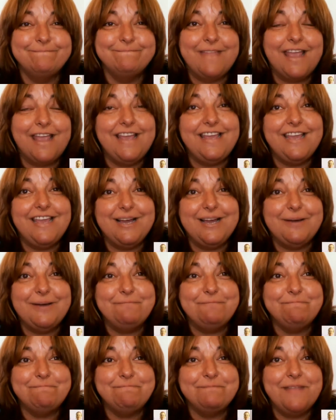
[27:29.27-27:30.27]
Yeah.
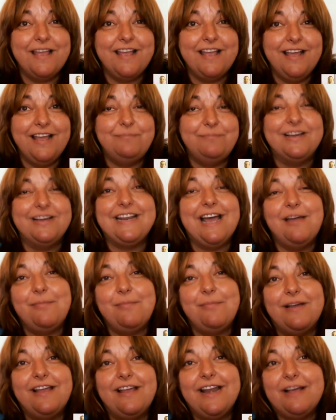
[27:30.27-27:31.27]
But I
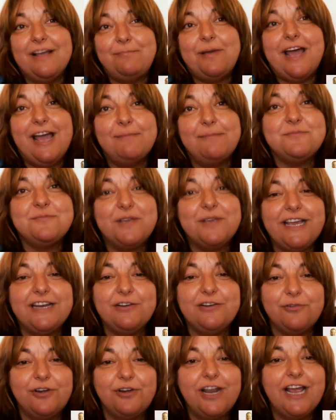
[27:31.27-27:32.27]
mean, perhaps we
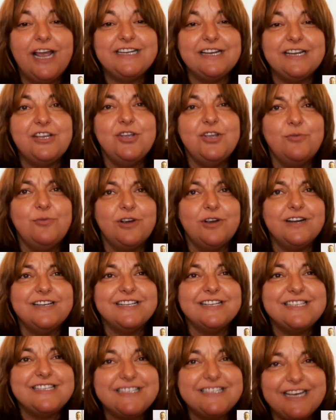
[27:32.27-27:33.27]
can create a new word
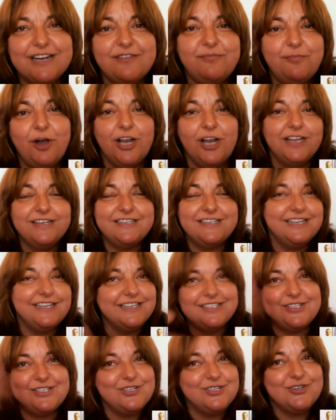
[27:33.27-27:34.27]
instead of
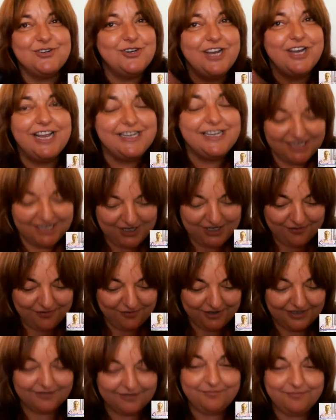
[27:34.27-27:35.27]
politics, to create a new
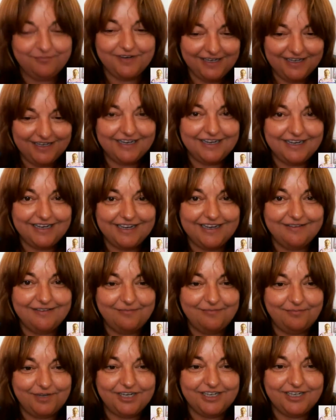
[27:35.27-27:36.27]
word,
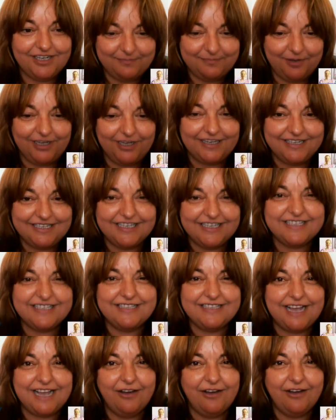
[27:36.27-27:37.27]
because politics
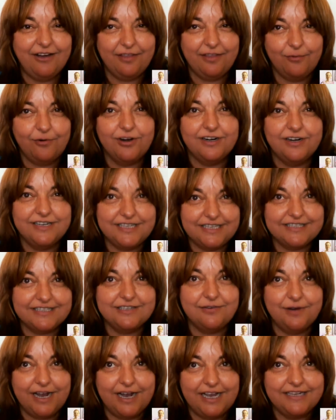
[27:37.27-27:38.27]
now, the word is
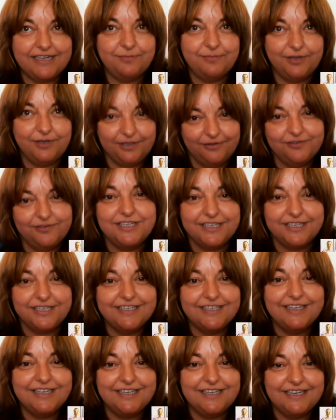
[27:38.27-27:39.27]
quite polluted,
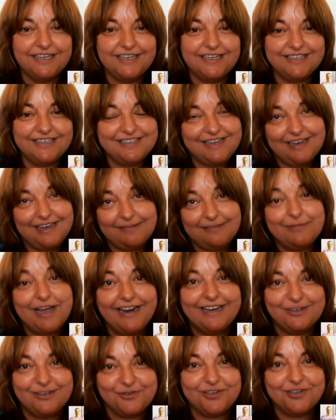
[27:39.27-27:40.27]
in my
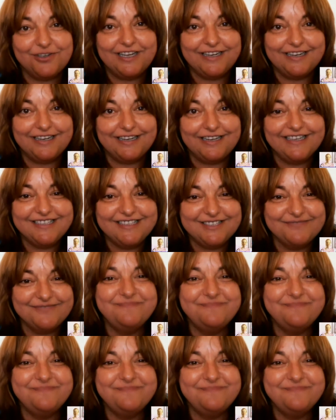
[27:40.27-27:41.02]
country at least.